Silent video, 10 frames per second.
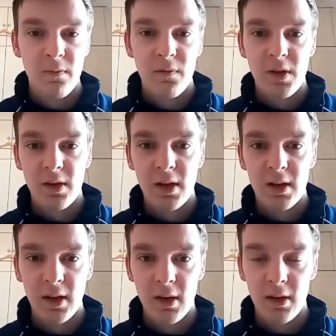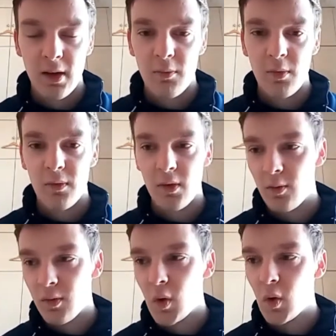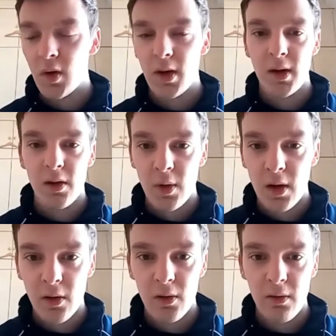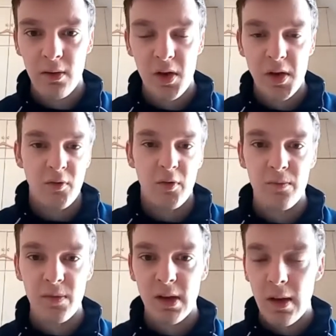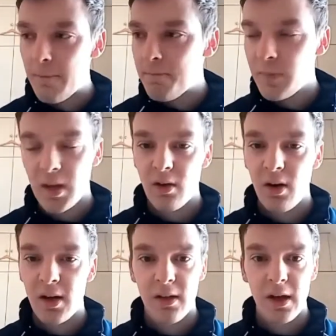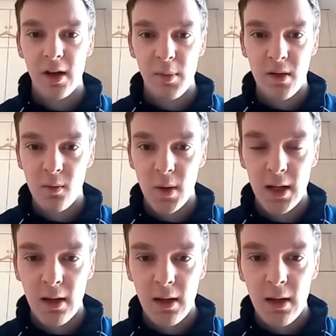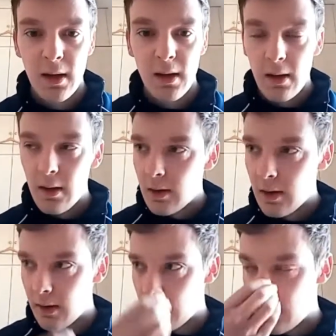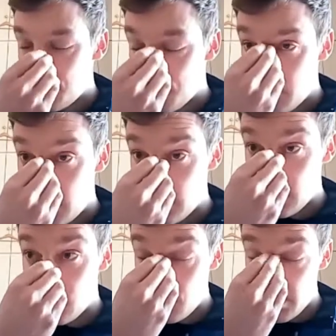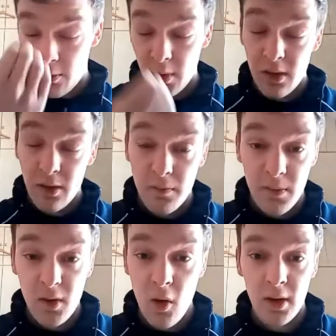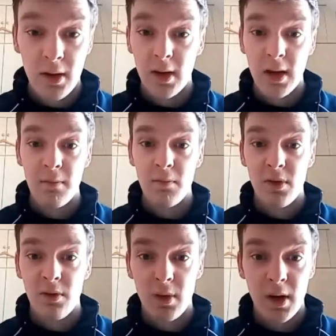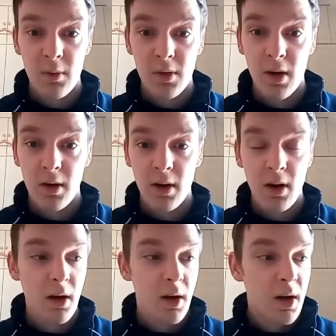facility in terms of court, and as well the changing rooms, cryotherapy suite, and with Scotland teams when I was younger,